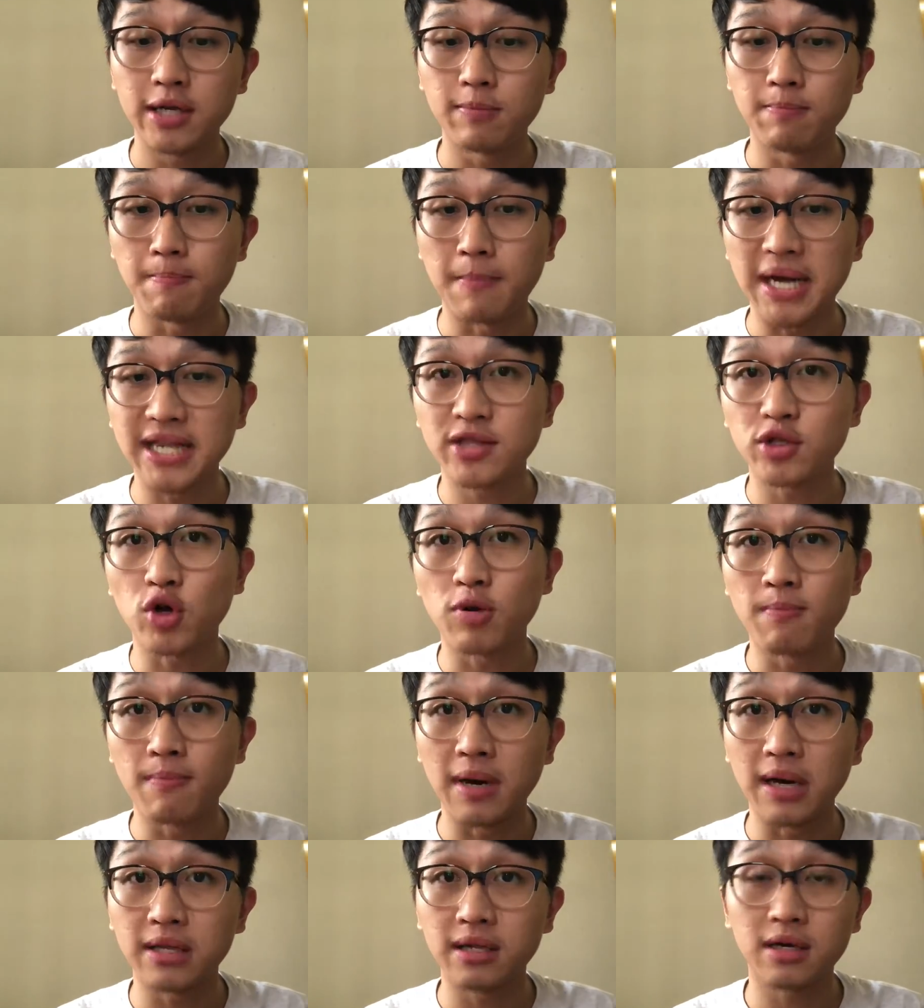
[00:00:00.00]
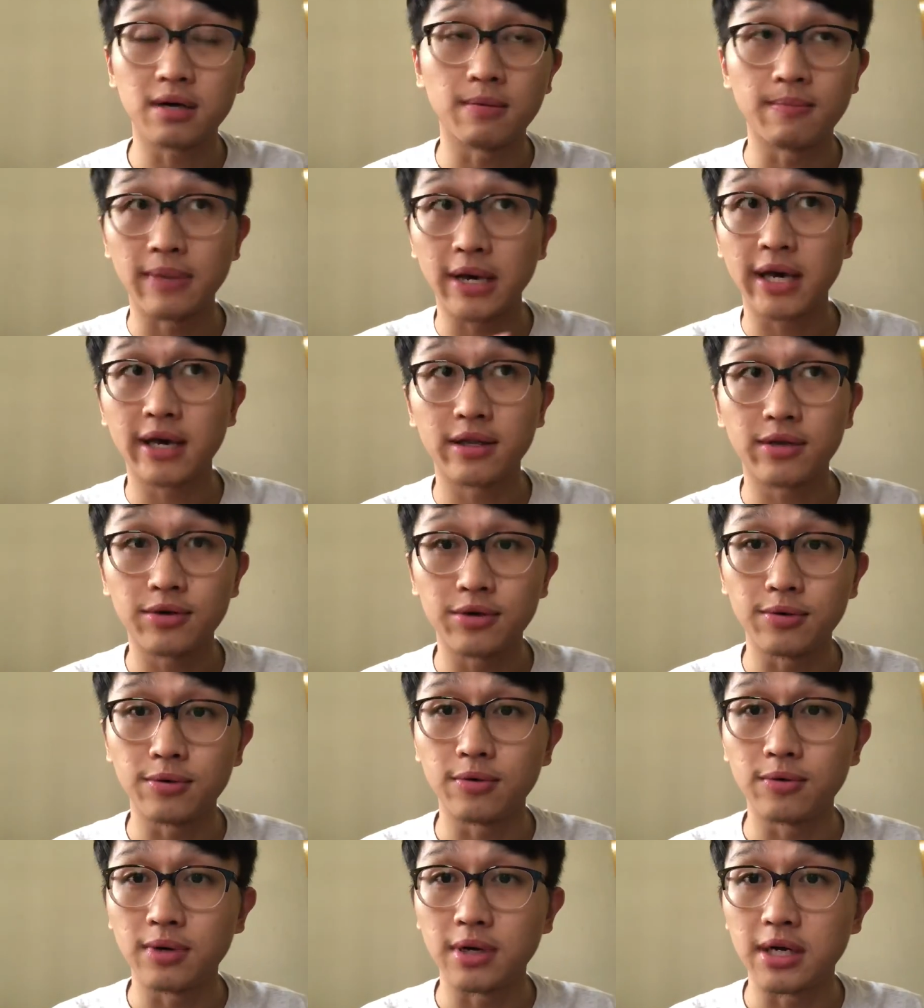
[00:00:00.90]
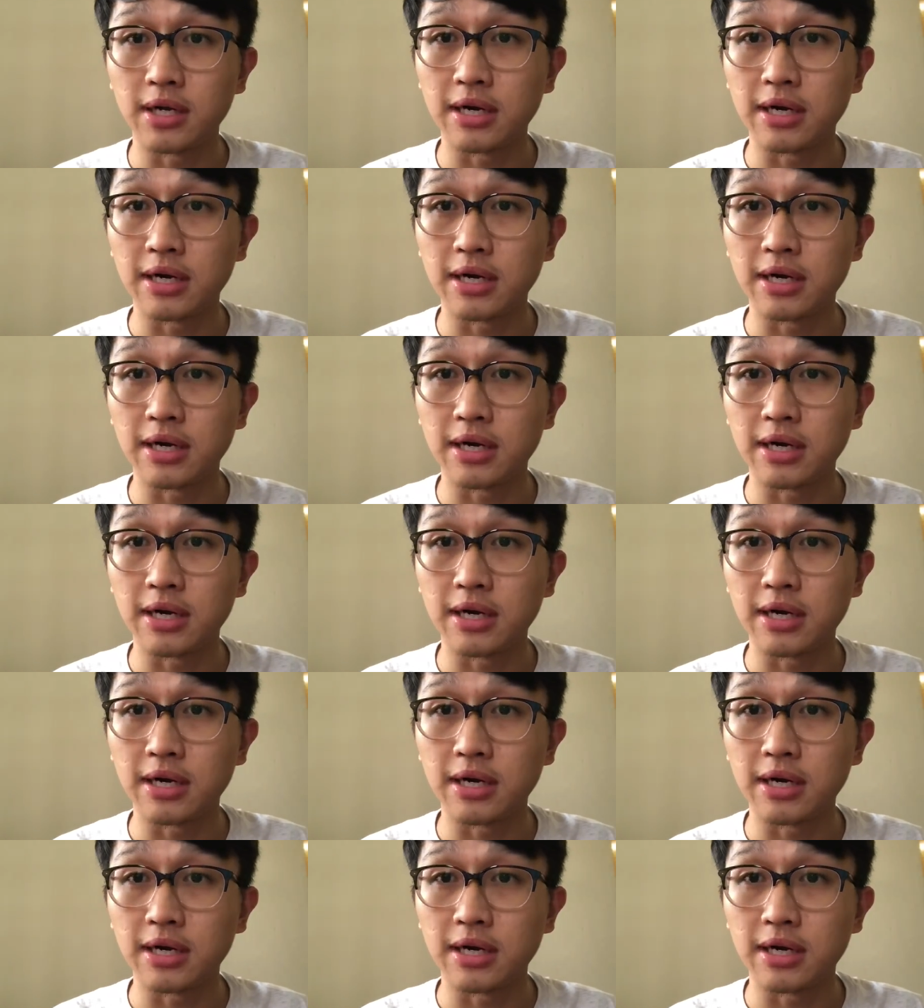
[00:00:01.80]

Month on month compared to